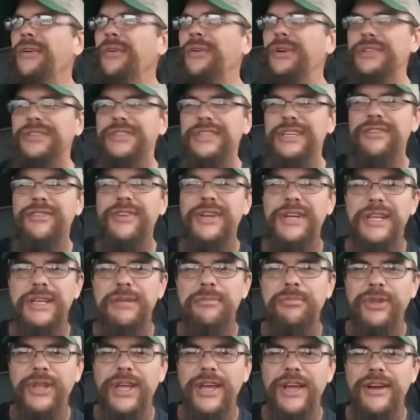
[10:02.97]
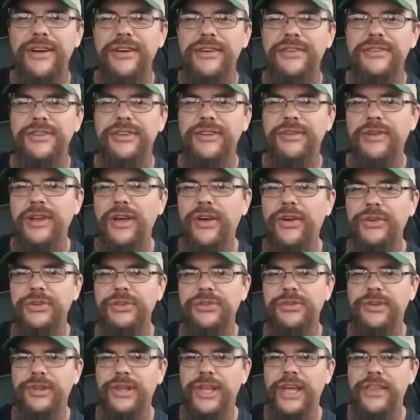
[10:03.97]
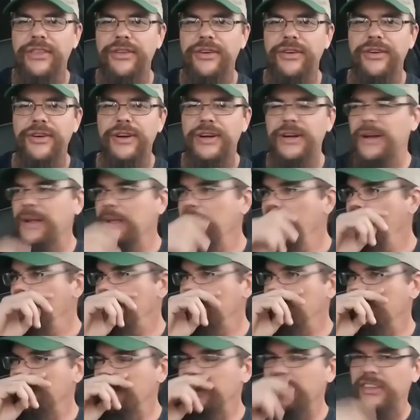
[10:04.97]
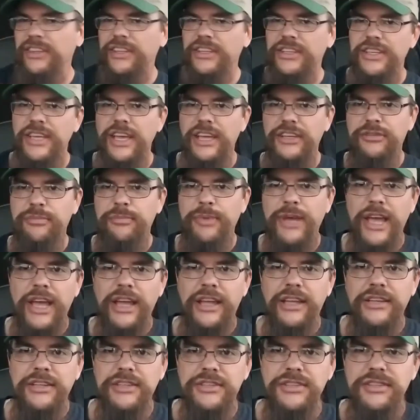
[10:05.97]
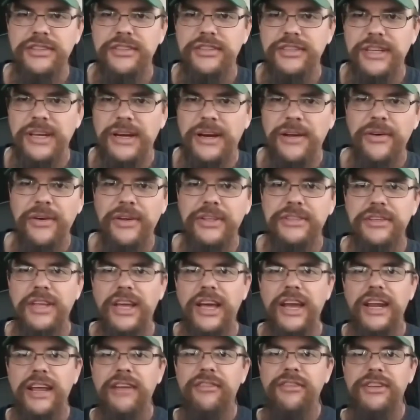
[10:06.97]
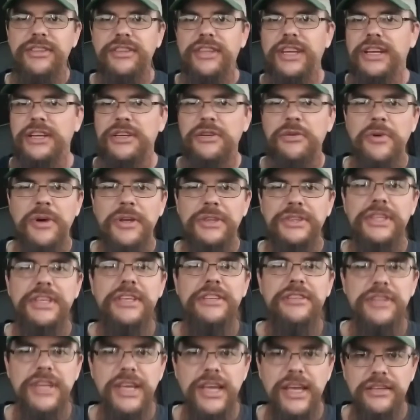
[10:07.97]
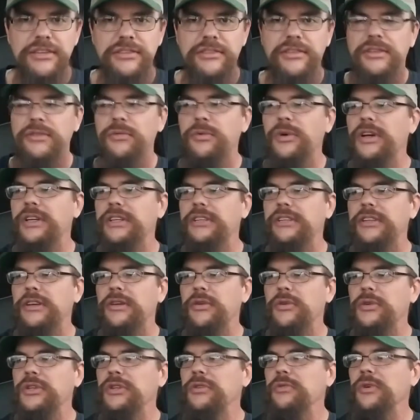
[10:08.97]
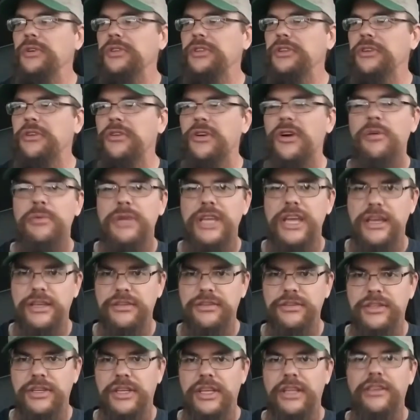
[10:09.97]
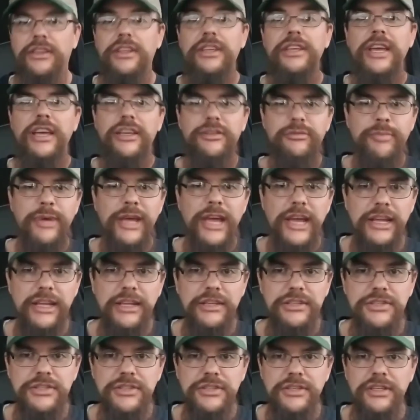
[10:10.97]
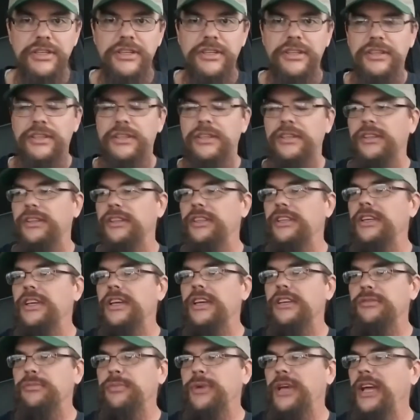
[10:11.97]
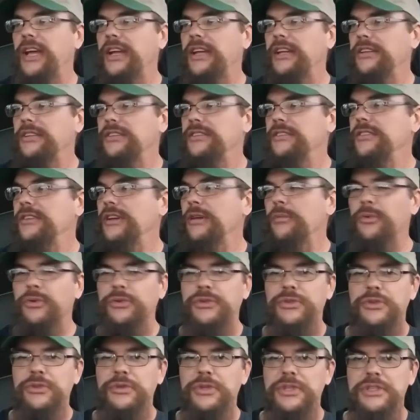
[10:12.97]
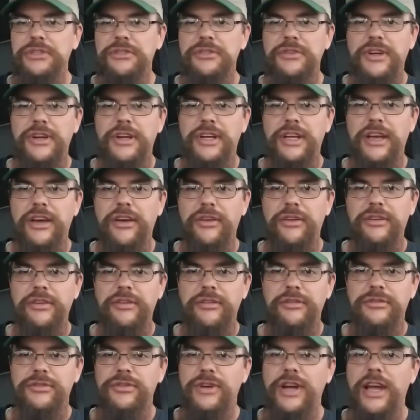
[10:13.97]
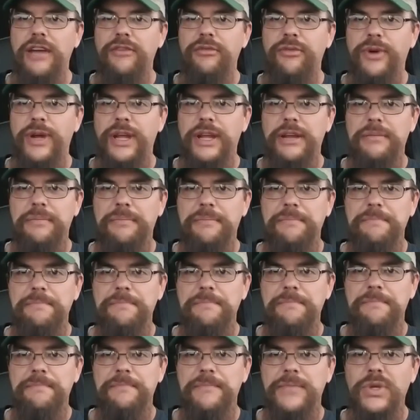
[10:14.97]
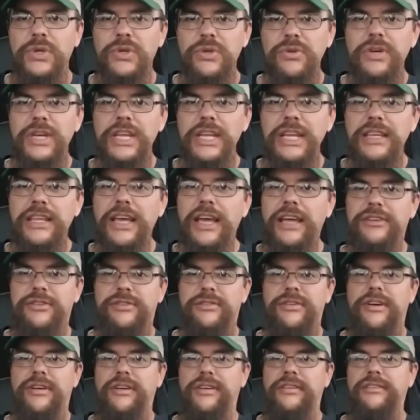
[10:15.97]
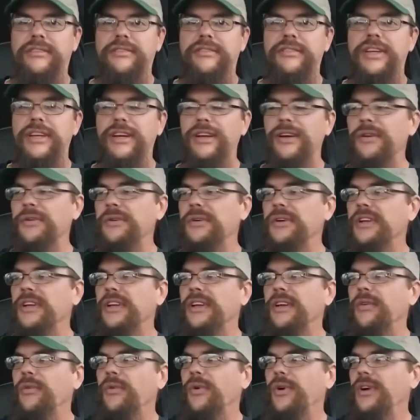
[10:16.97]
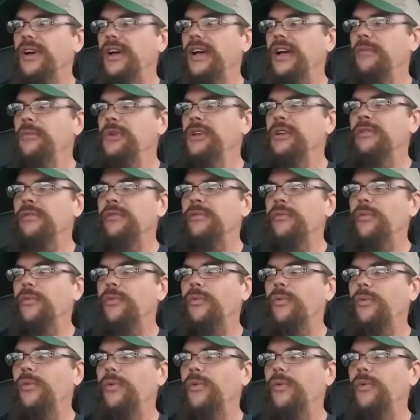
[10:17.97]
with DVD players and ultra leather and the the Yes package. You know, it's got everything. Do you want this? Yes. You want oh, do you want the chrome? Yes. The Yes package. The Yes package double dually truck out in the driveway. Do you need that truck? You know, well, I mean,